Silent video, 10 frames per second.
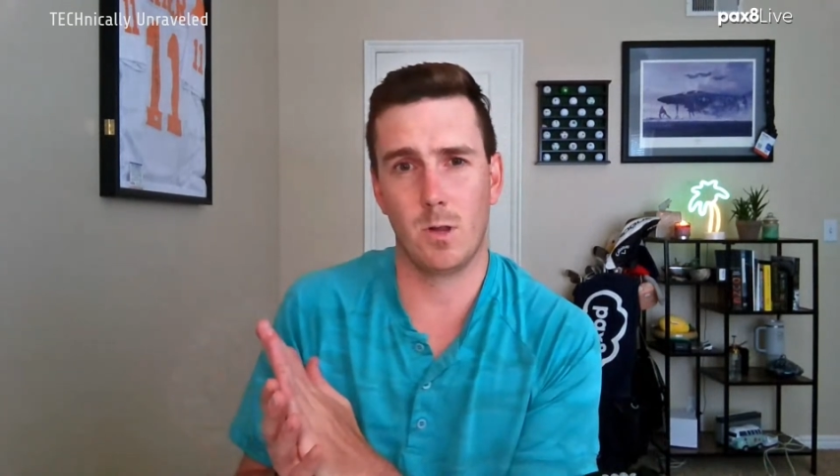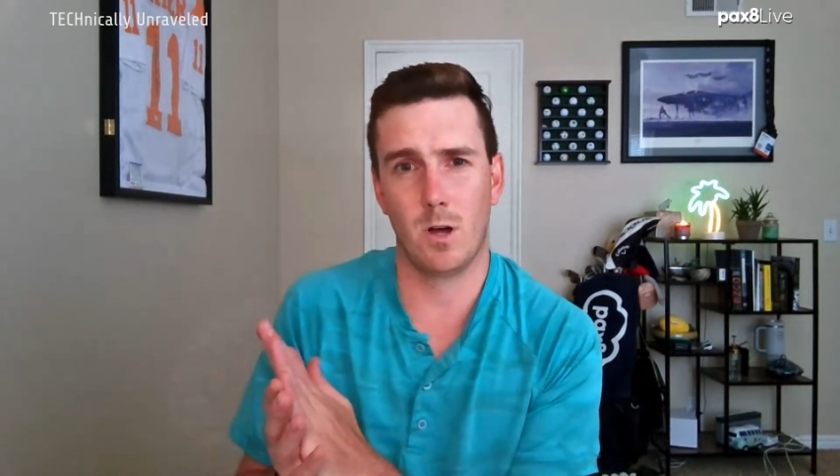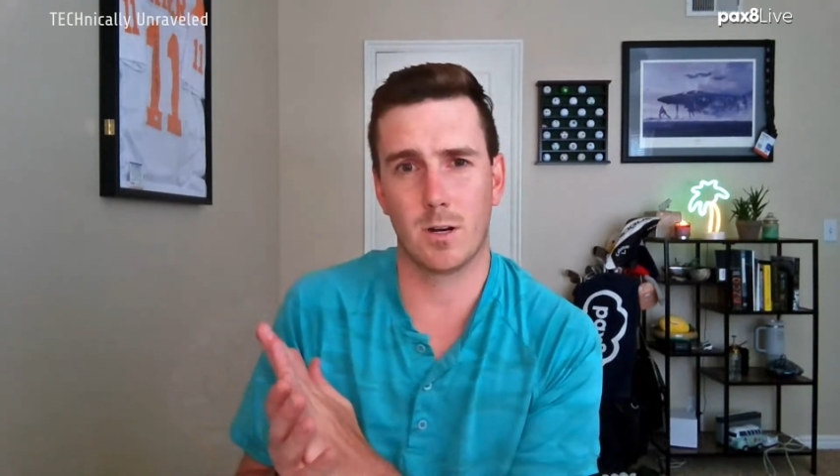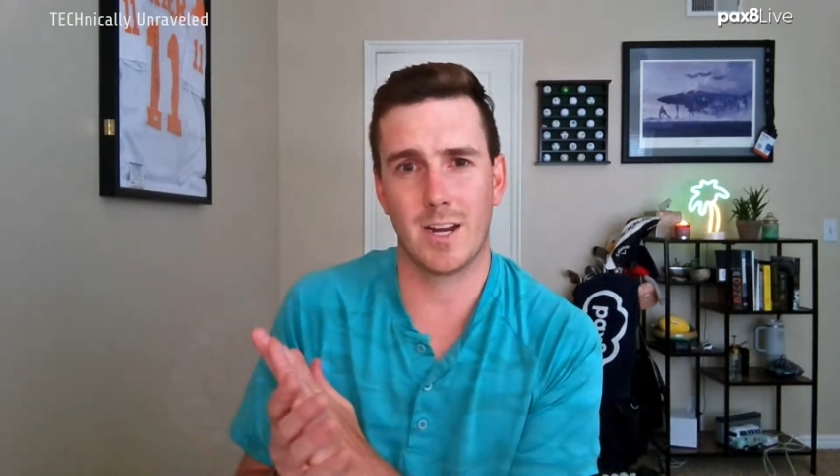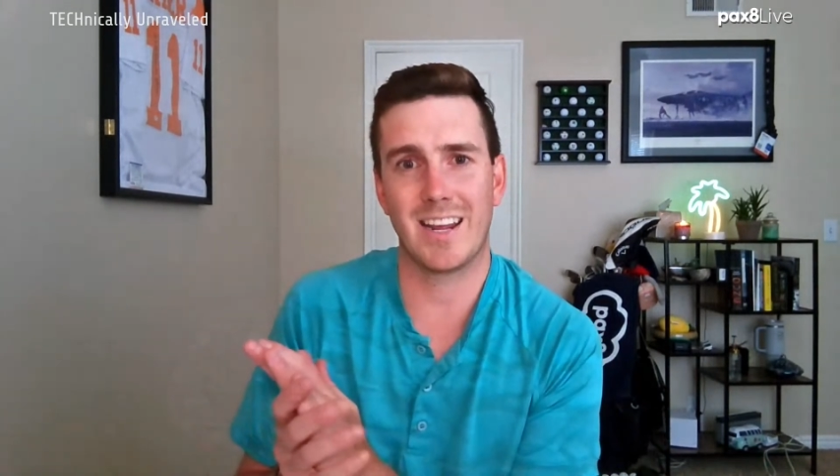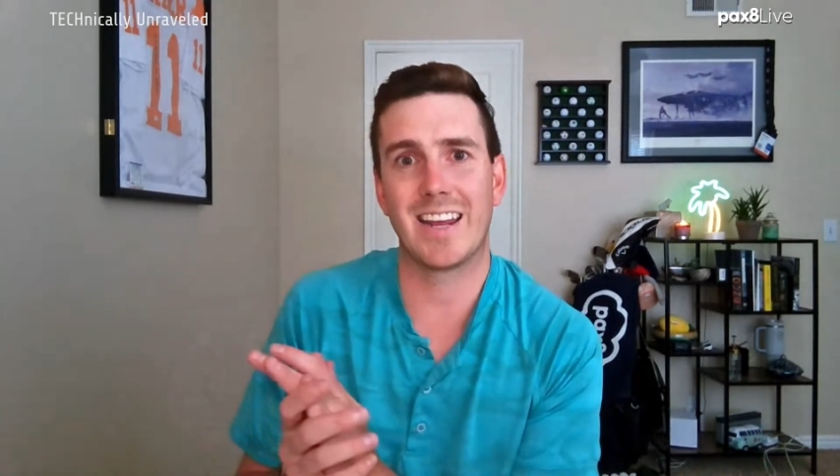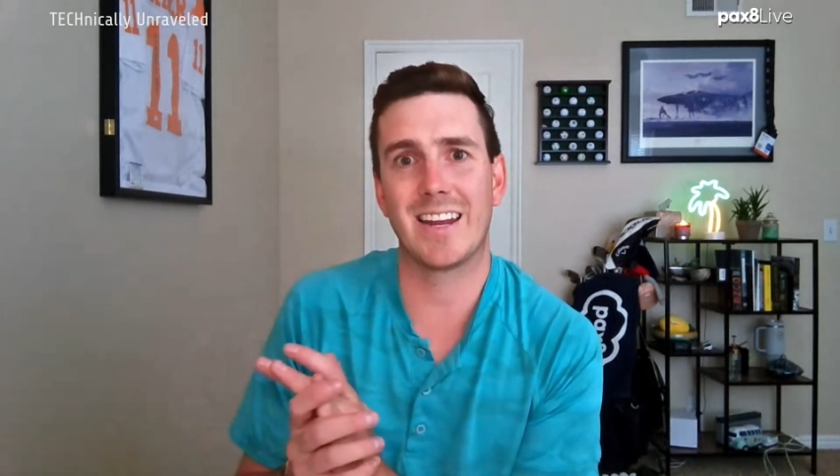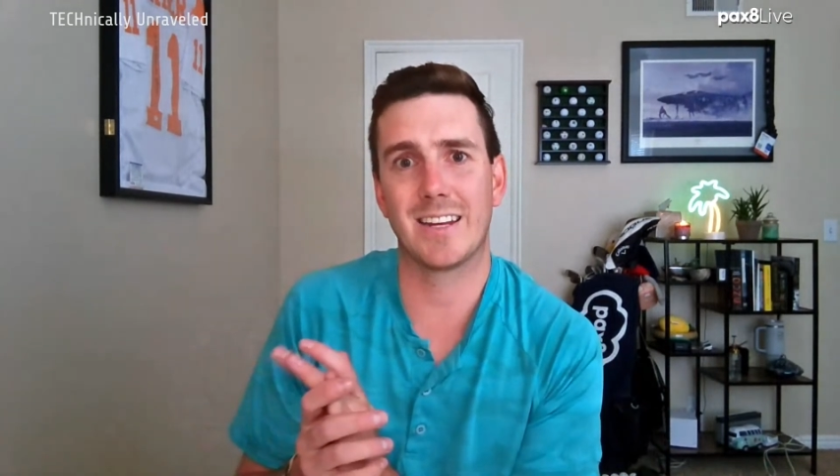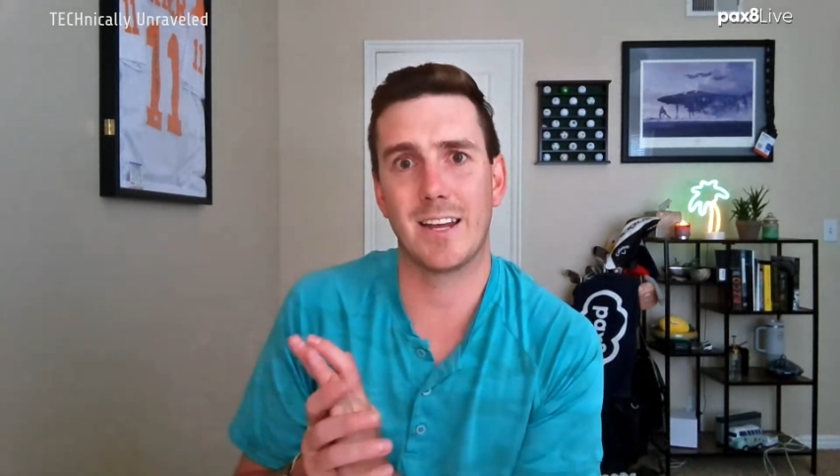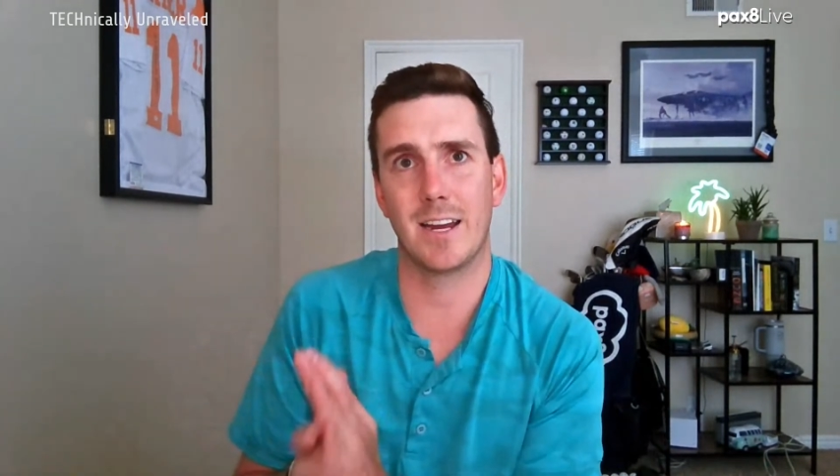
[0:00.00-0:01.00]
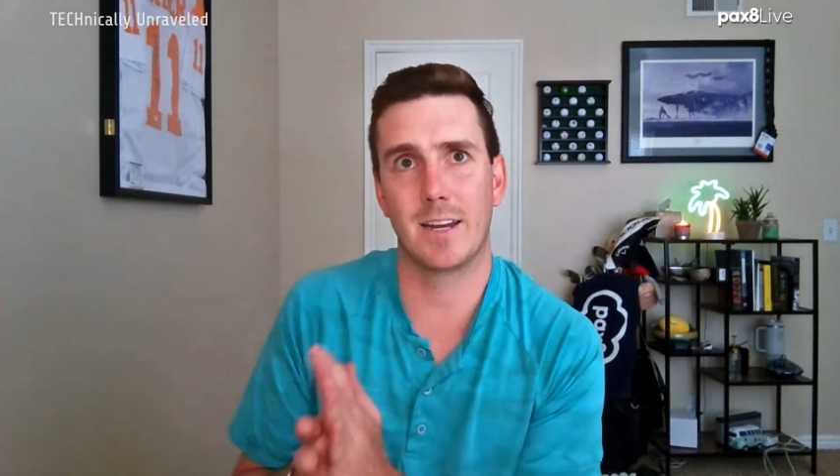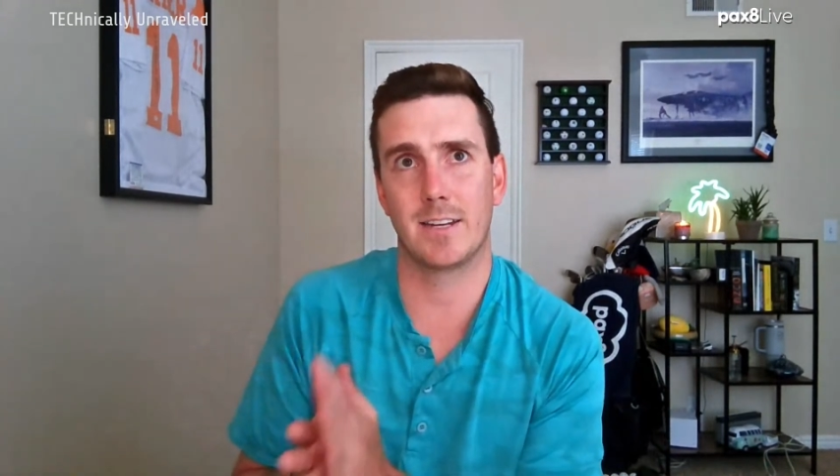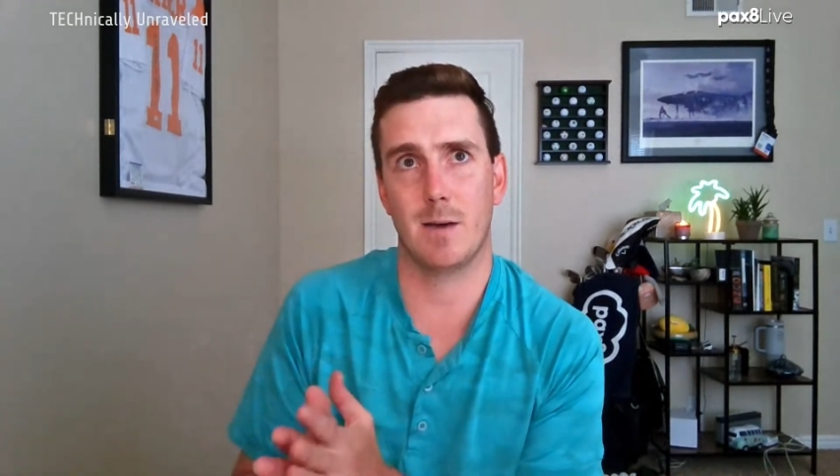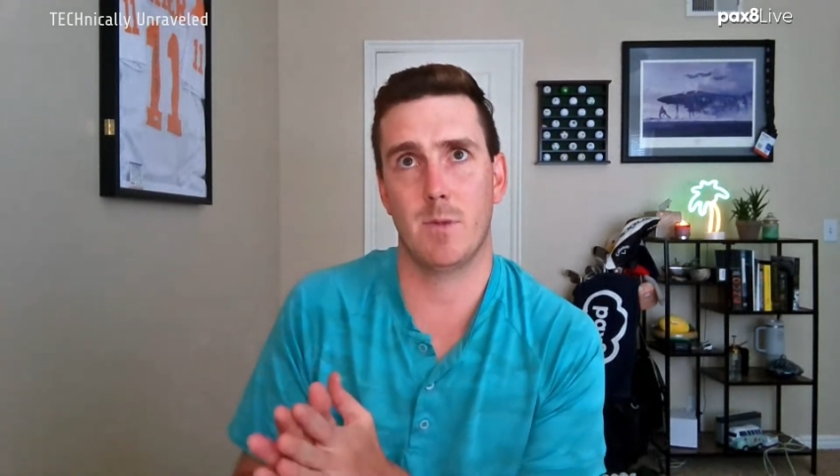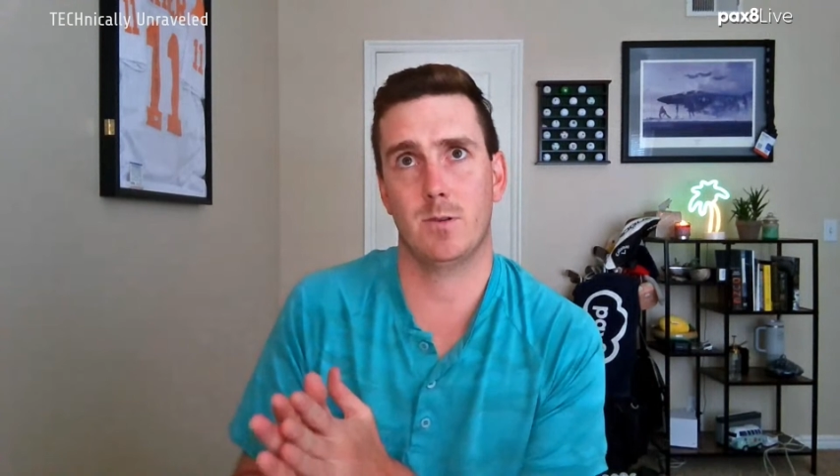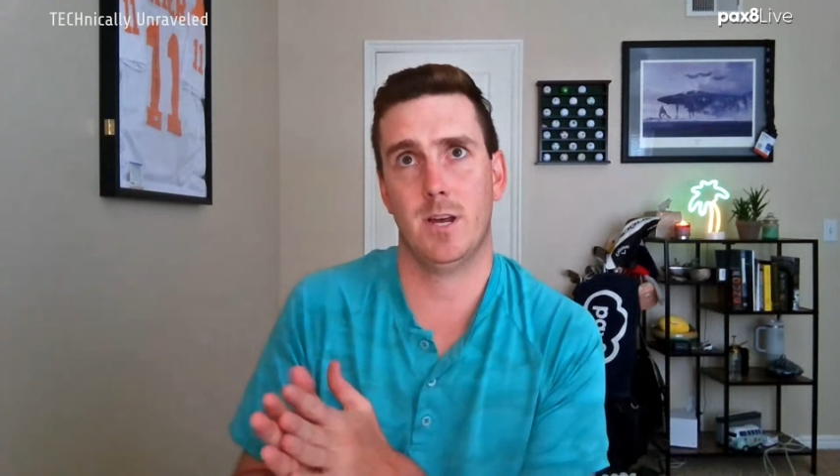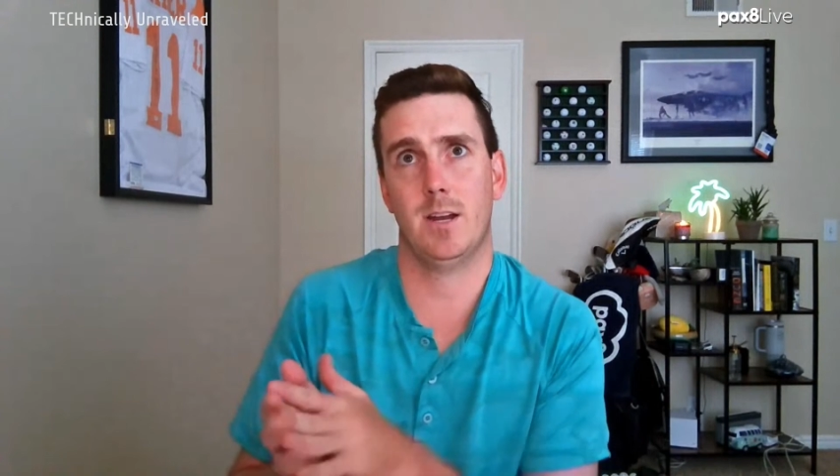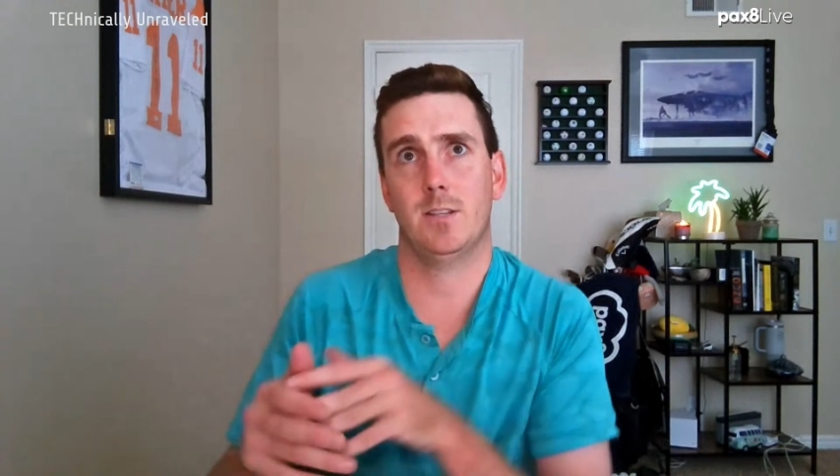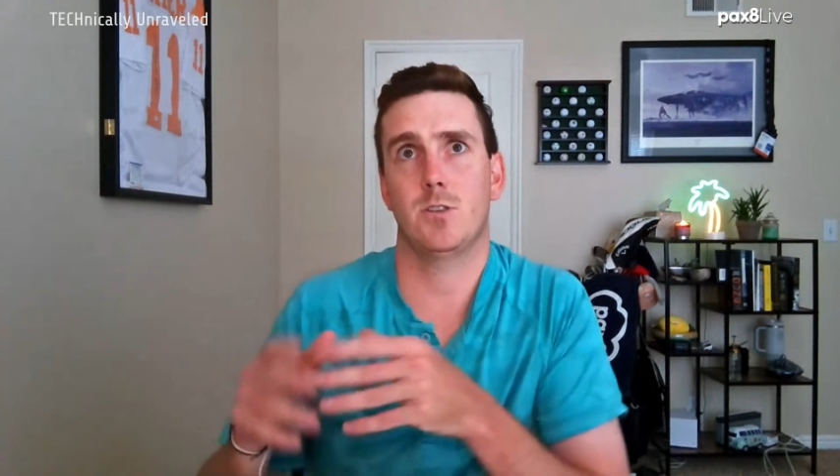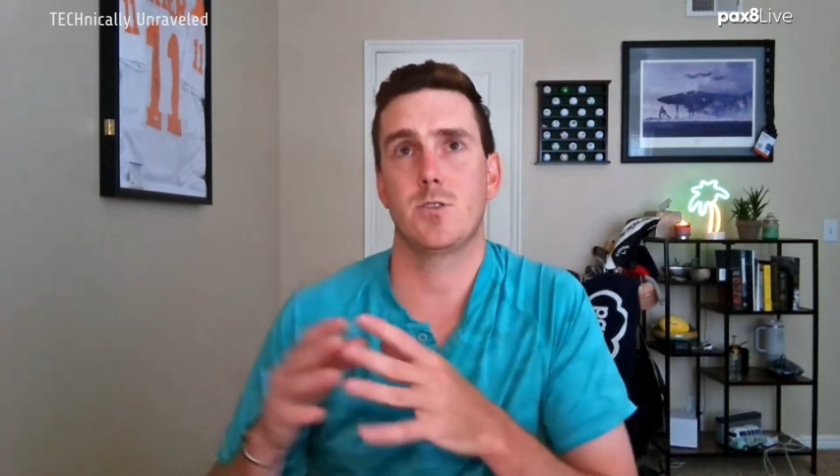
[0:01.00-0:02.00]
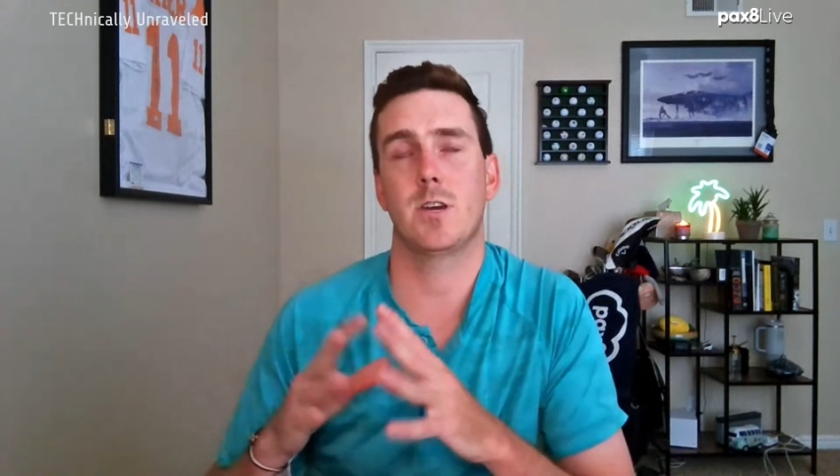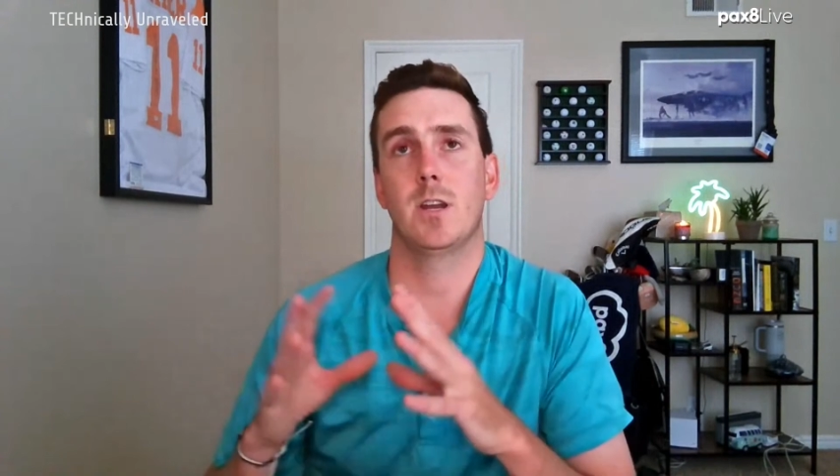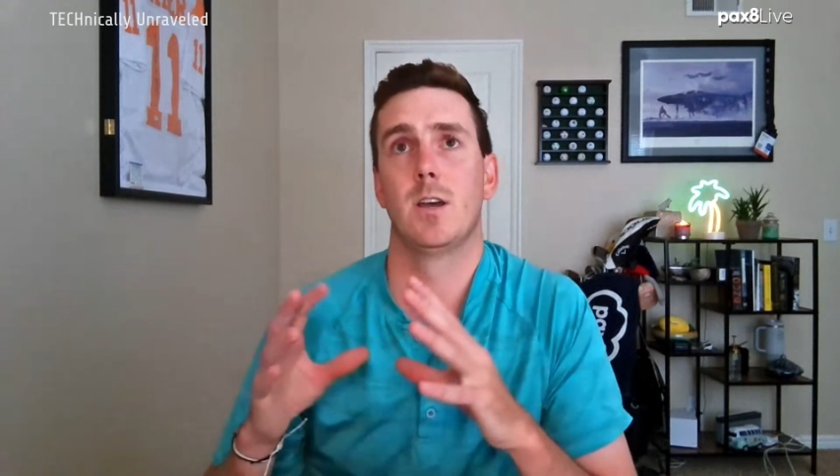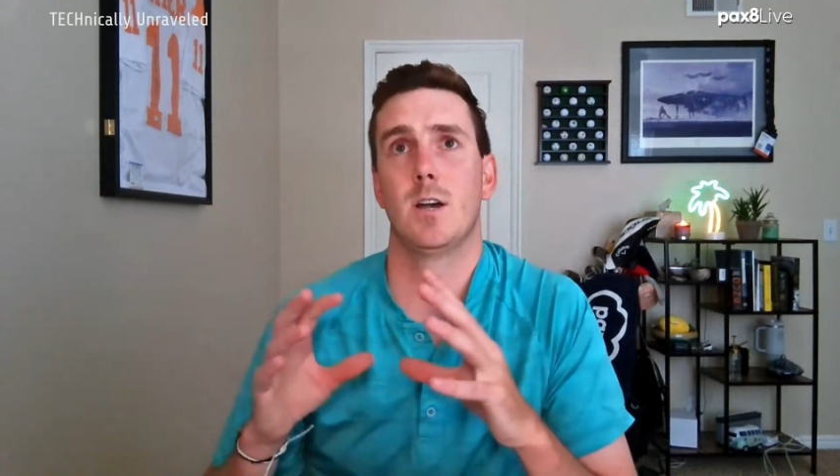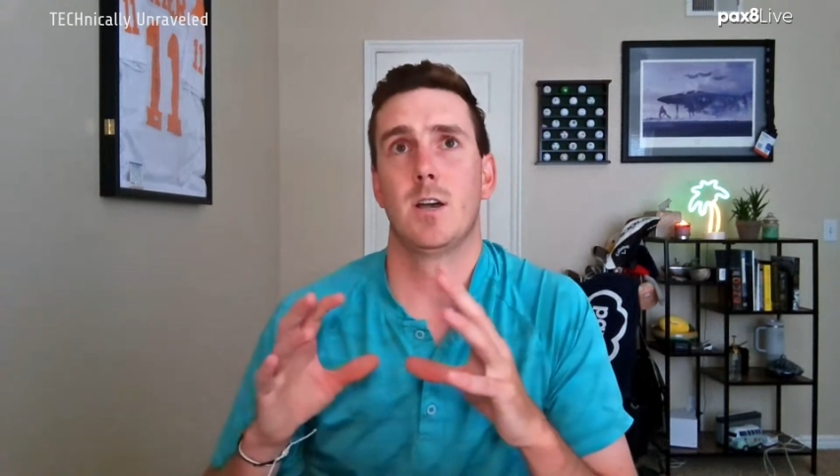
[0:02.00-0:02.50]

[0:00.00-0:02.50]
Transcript: along in a demo tenant, so you can